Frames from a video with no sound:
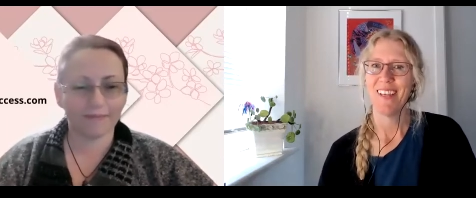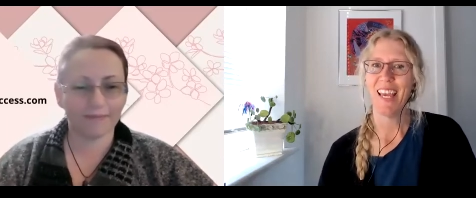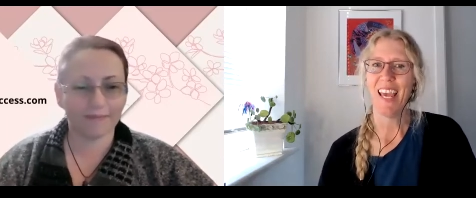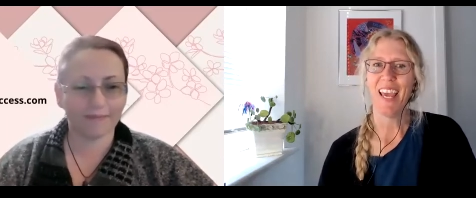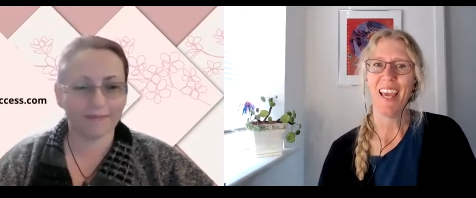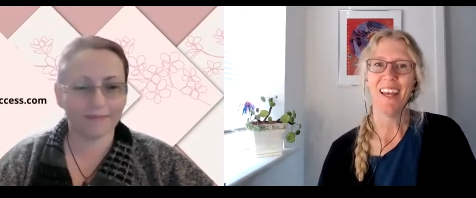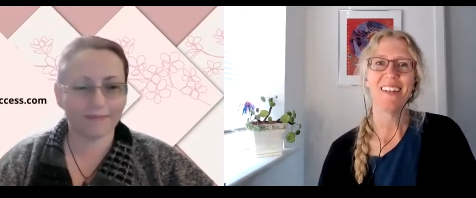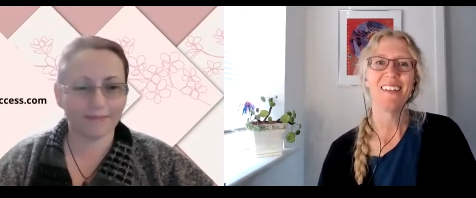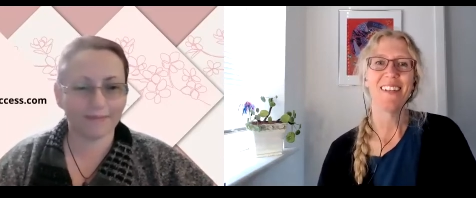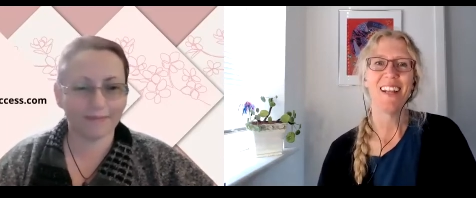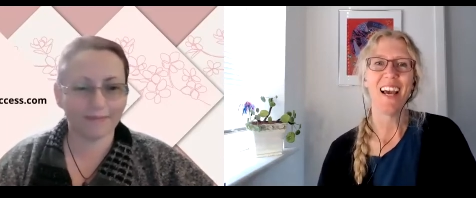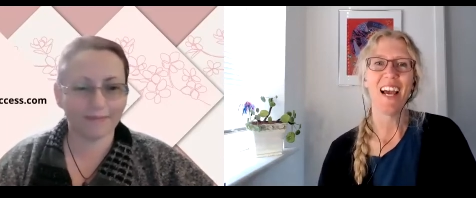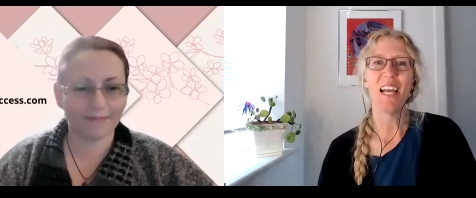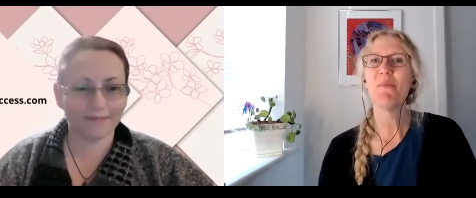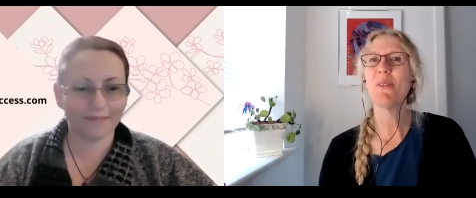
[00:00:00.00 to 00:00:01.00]

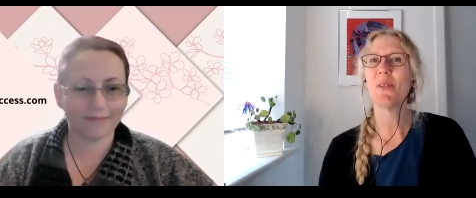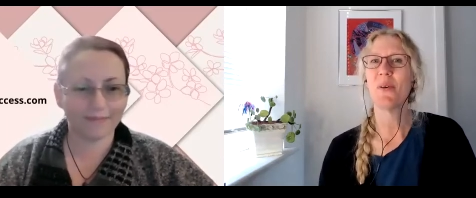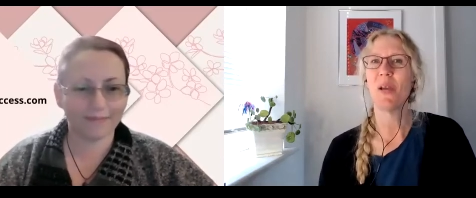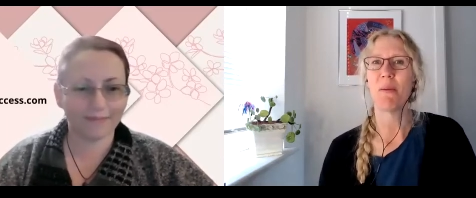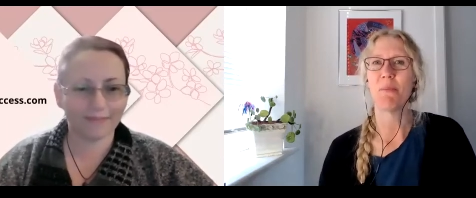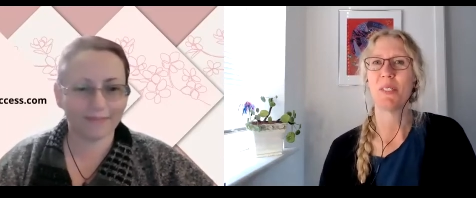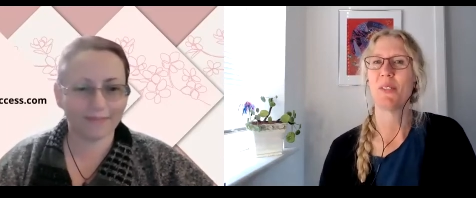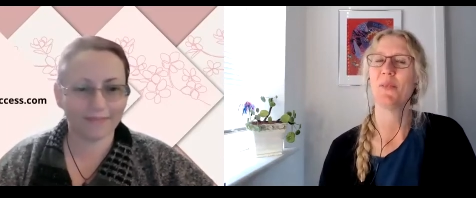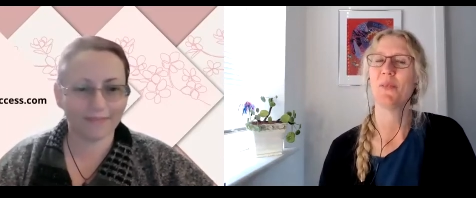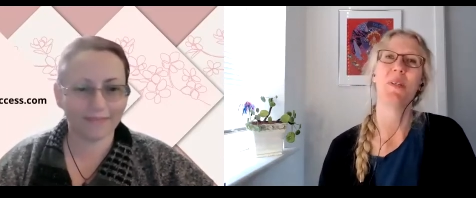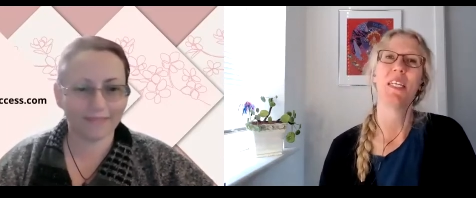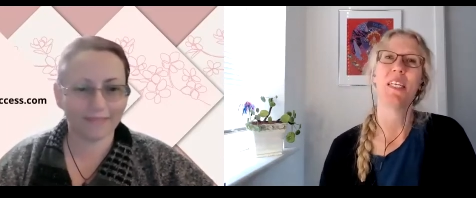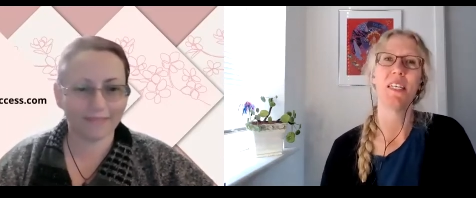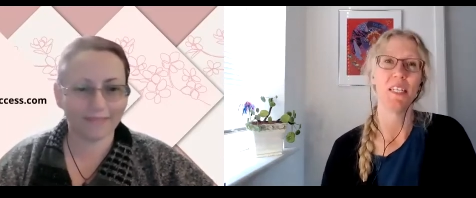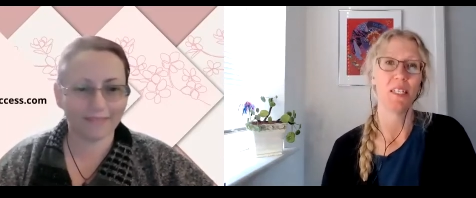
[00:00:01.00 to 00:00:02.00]
Speaker 1: And I'm so happy to
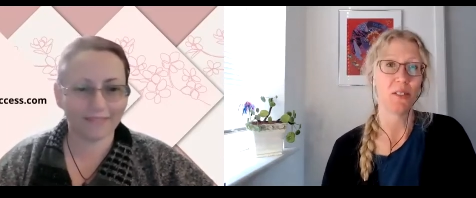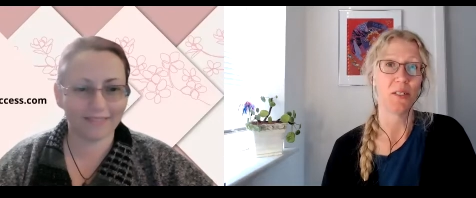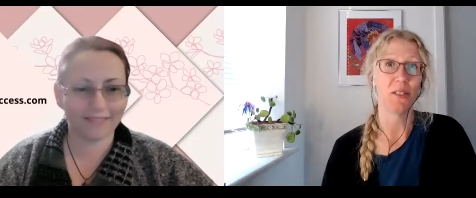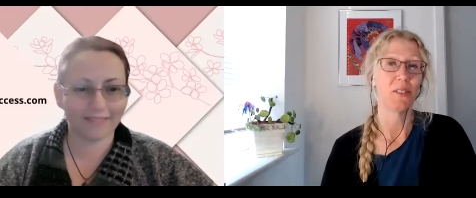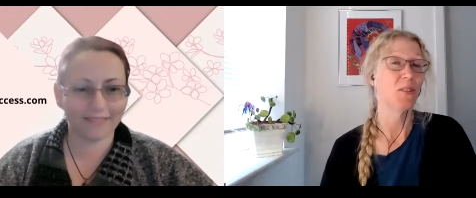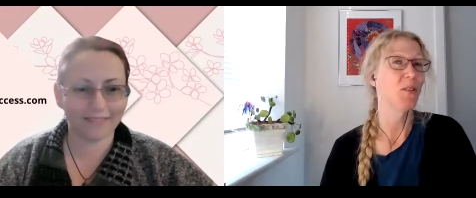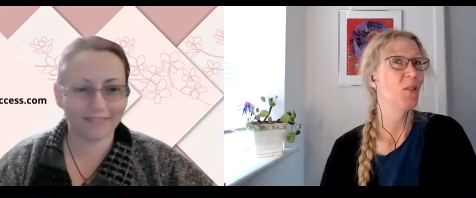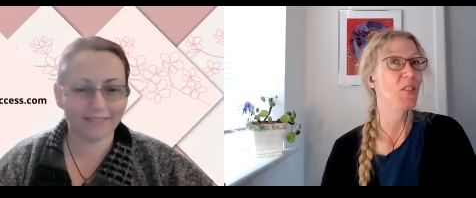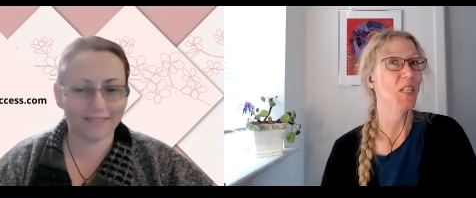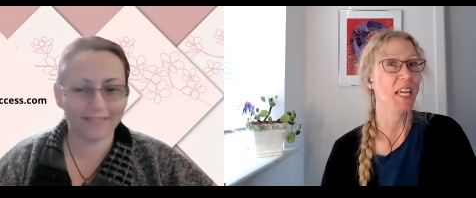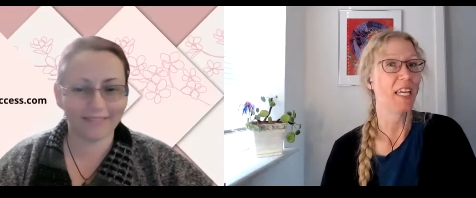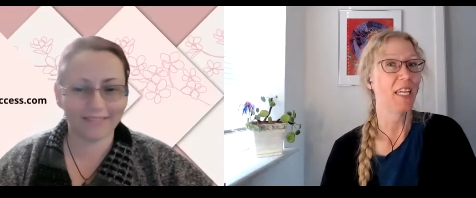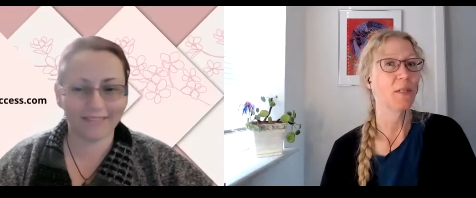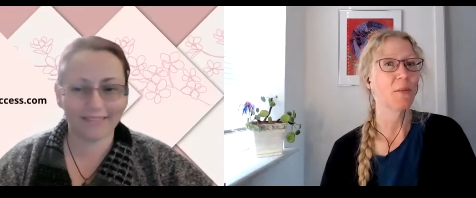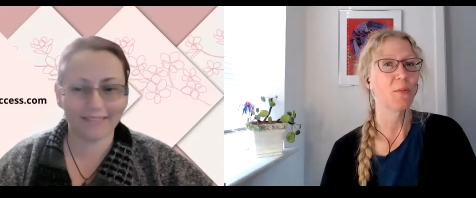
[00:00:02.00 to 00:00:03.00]
be here
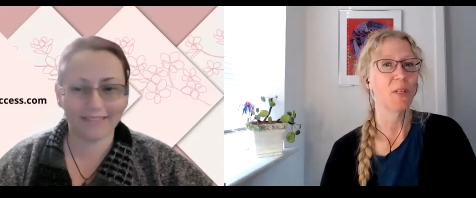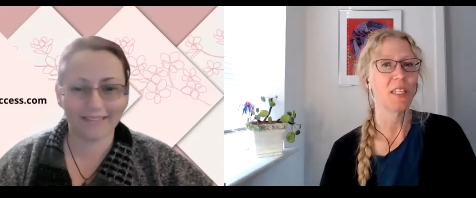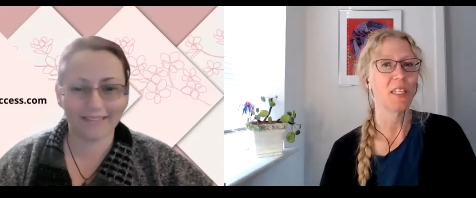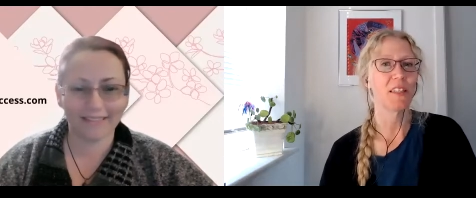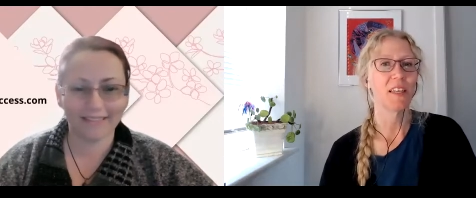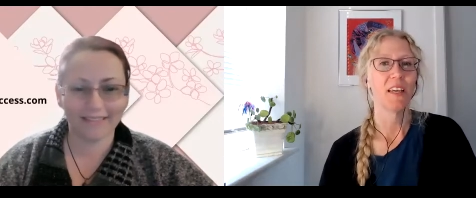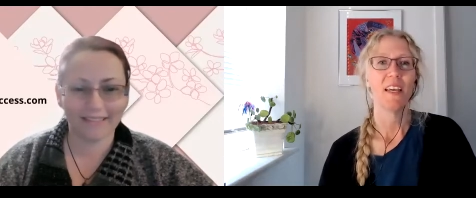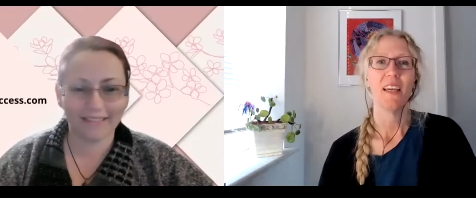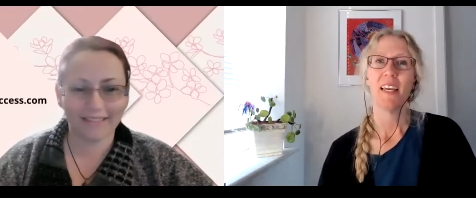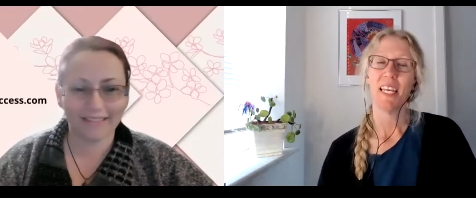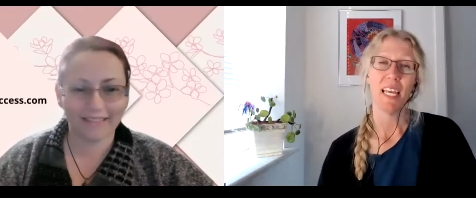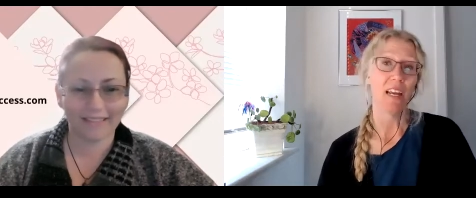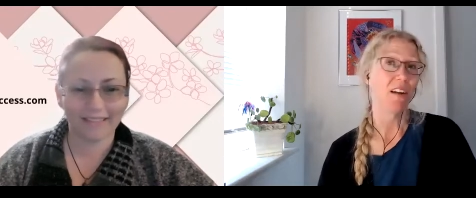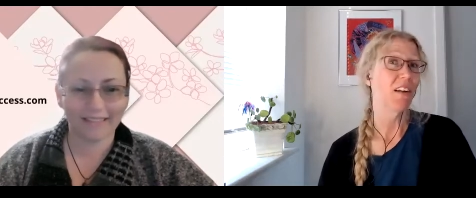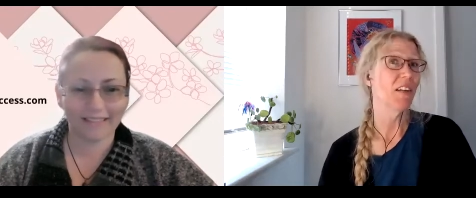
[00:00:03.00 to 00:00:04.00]
today with
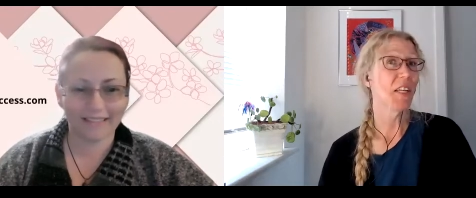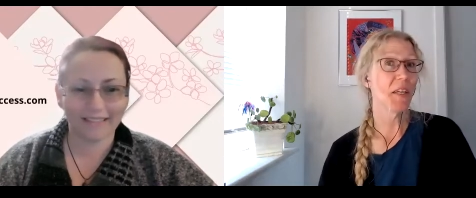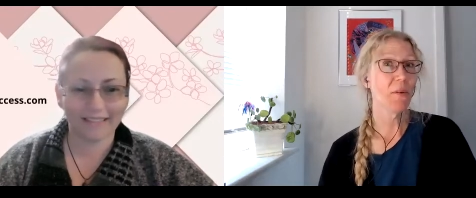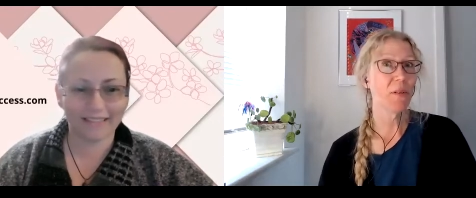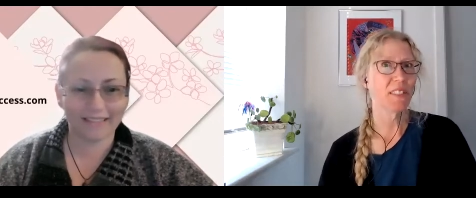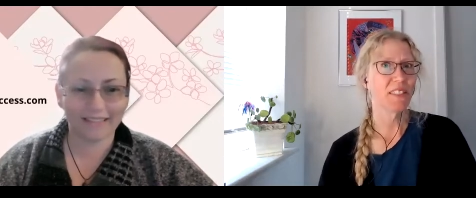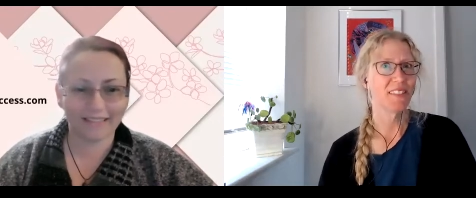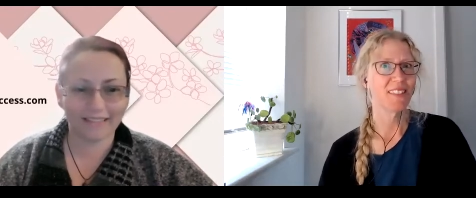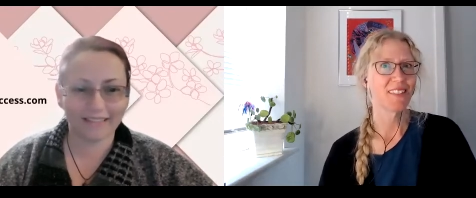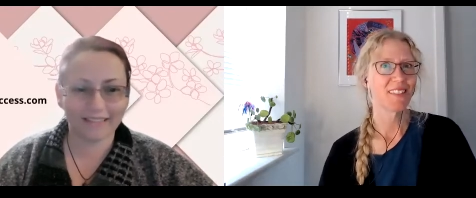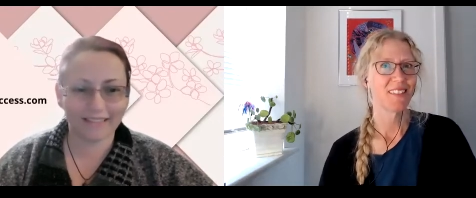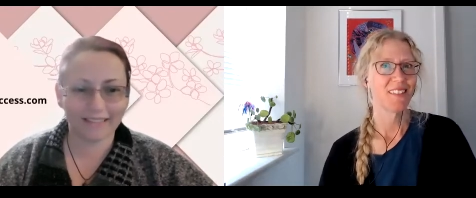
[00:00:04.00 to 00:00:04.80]
Karen Hewitt.